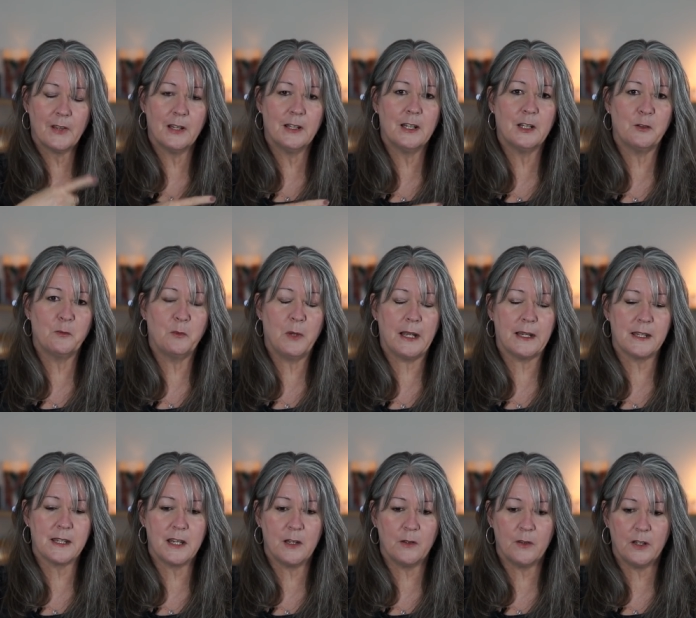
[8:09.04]
little
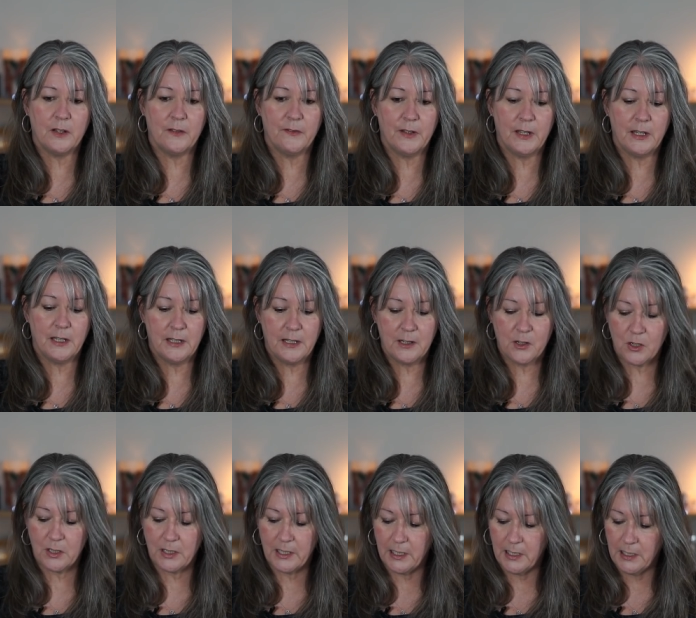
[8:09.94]
wagtail that I feed,
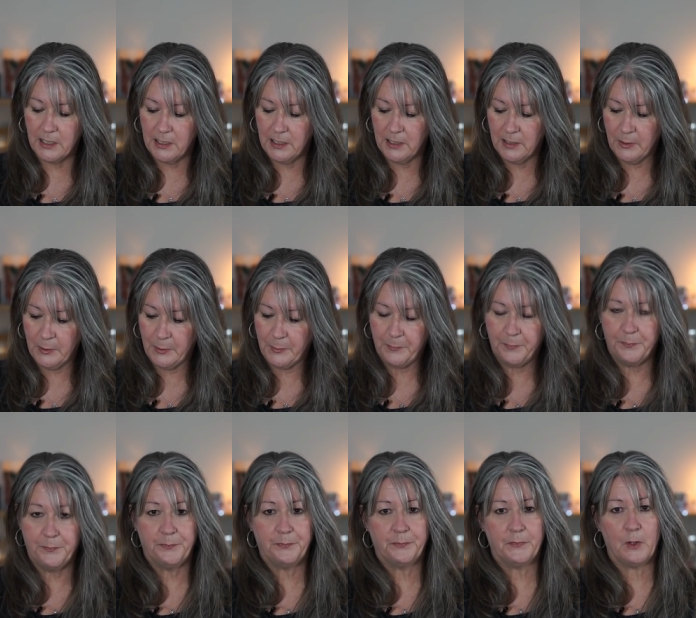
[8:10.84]
literally
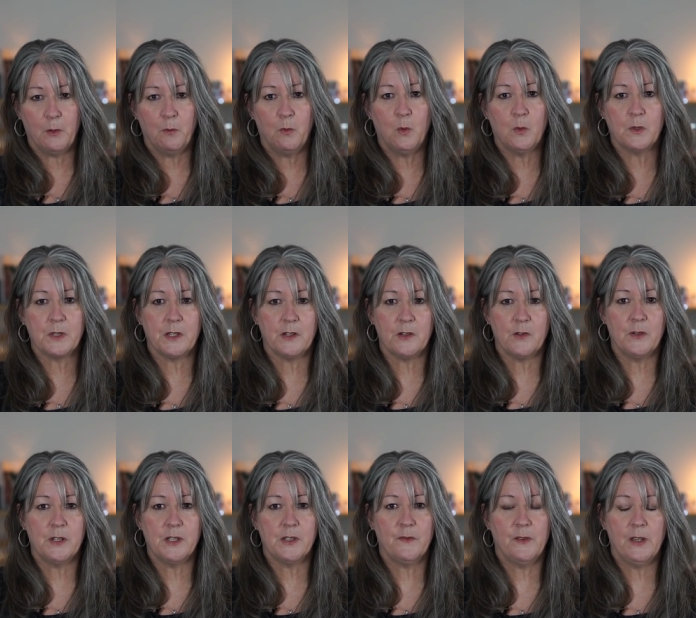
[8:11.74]
walks
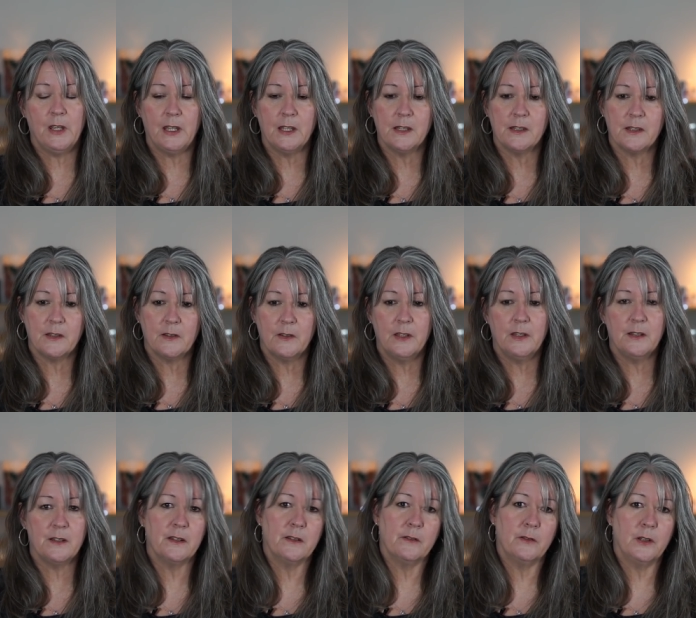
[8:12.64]
under his feet, so
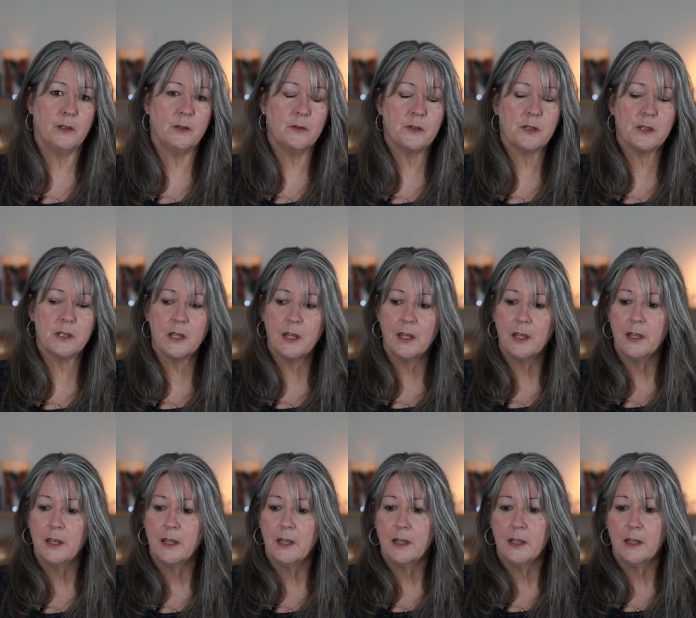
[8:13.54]
he's no use.
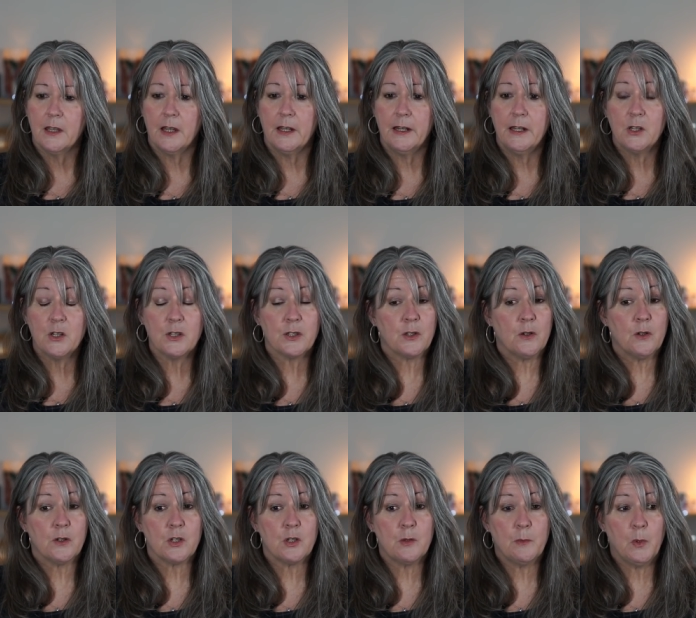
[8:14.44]
And it just
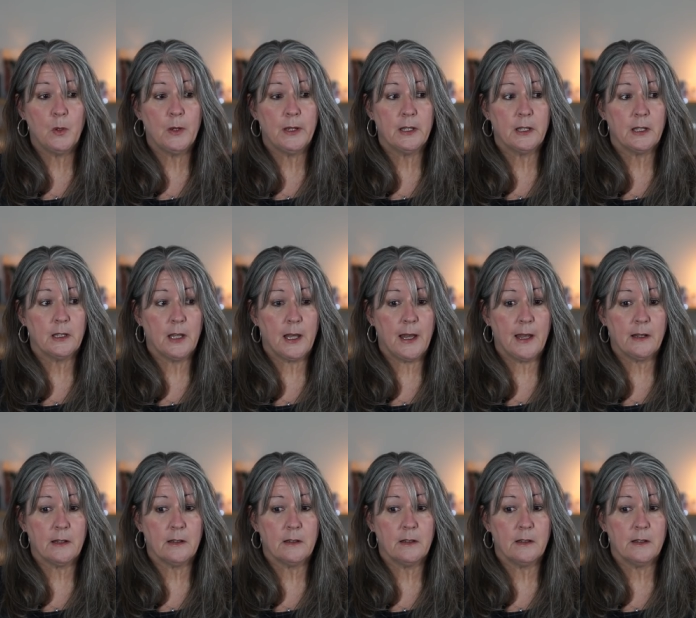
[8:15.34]
got to the point
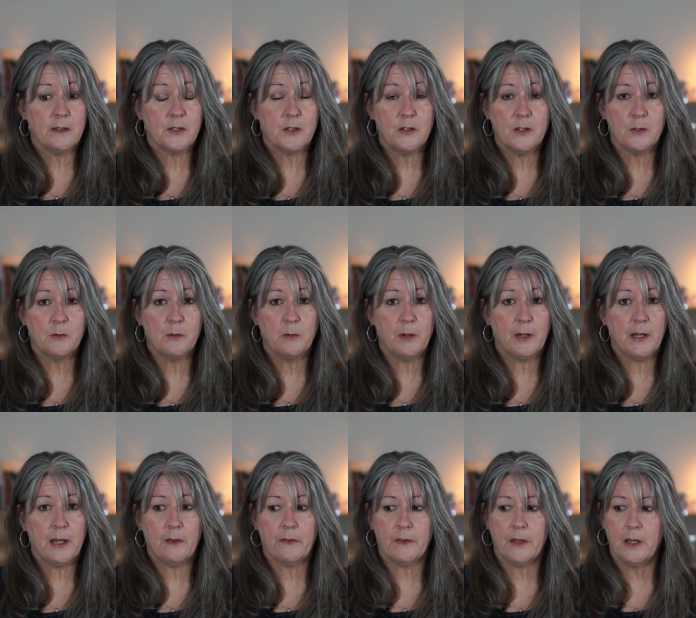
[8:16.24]
that as soon as we
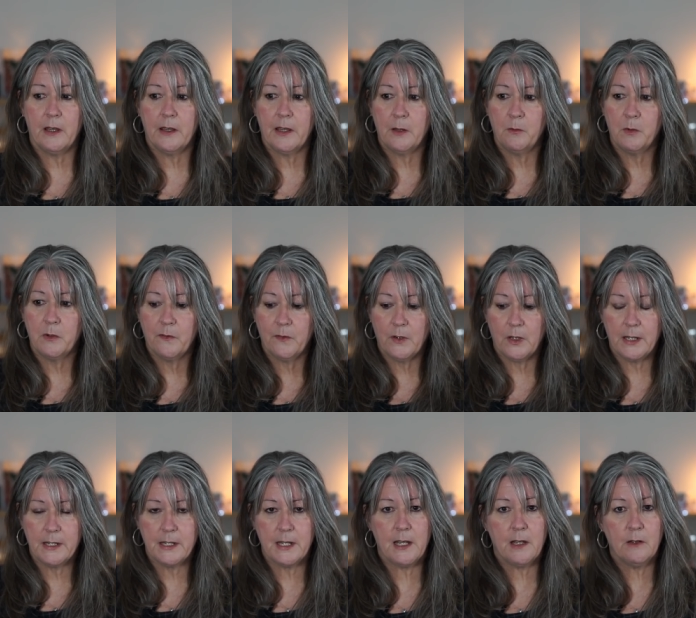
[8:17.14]
went out there, they would
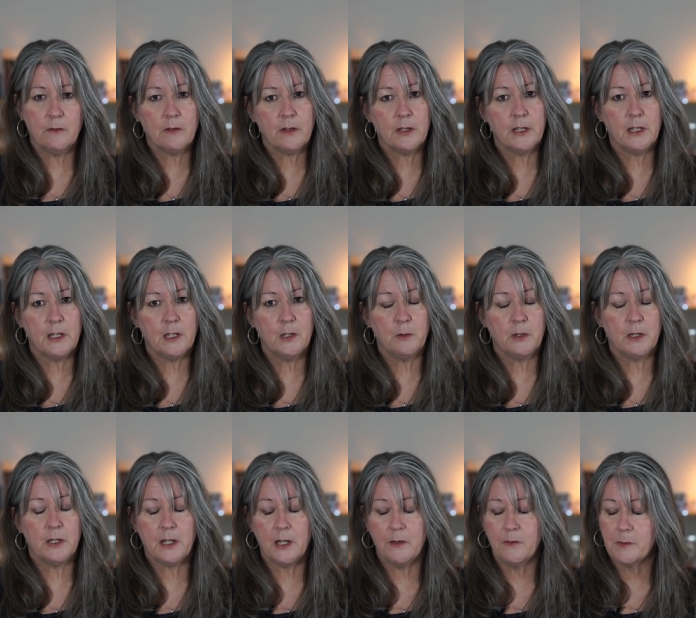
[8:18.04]
fly down thinking you were
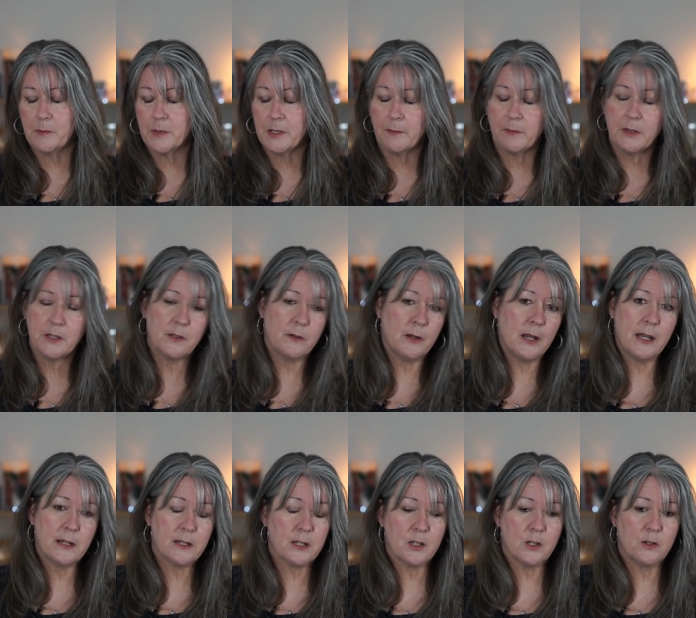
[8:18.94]
going to give them something. So I
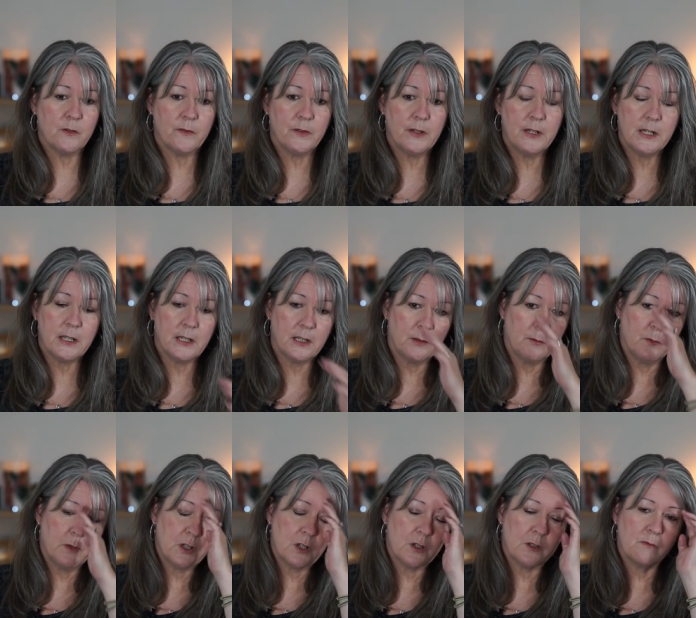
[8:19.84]
had to stop feeding
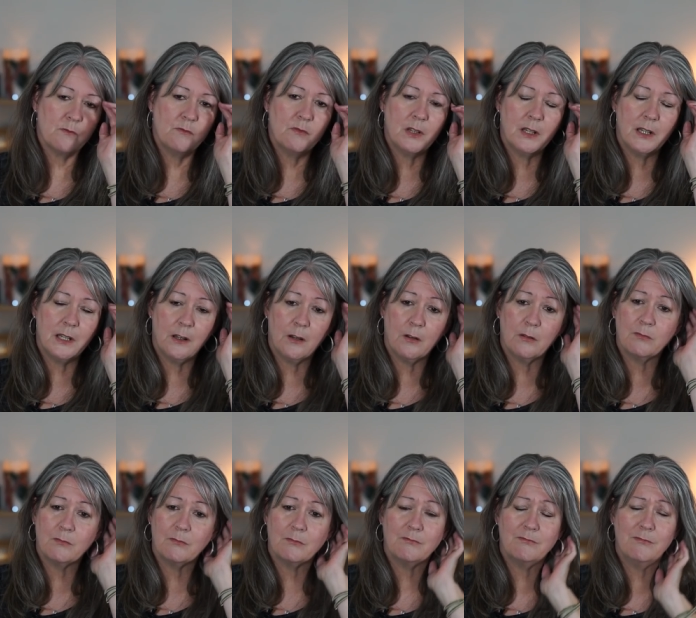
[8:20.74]
them, which is really,
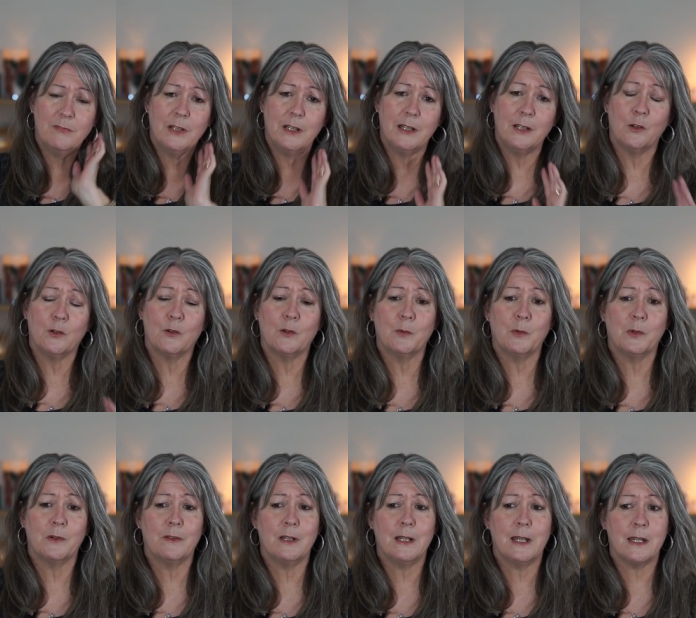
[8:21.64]
really
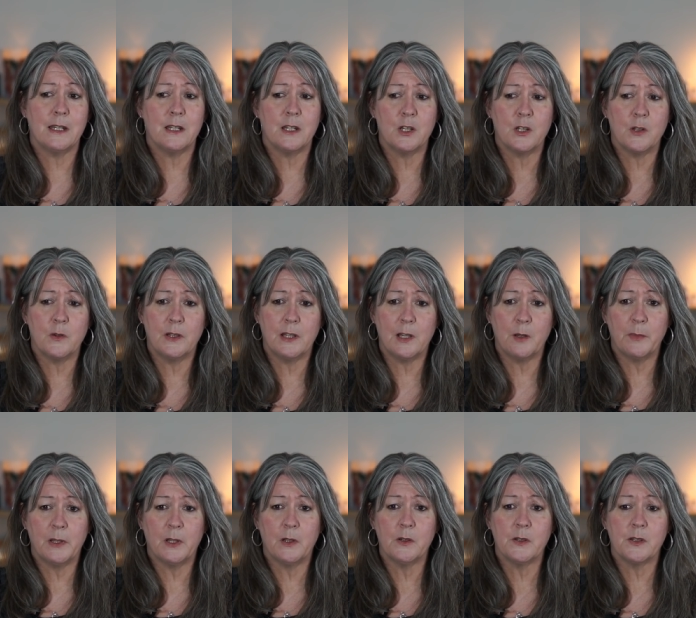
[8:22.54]
horrible. I really hated doing
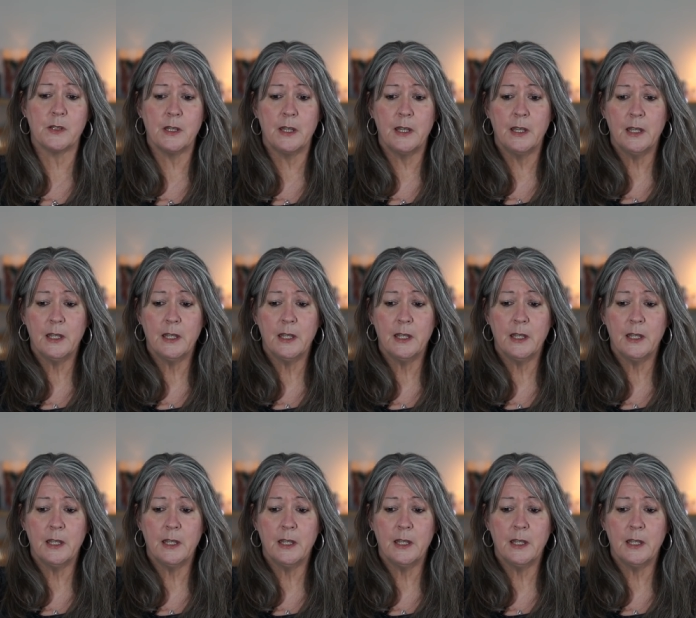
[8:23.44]
that, because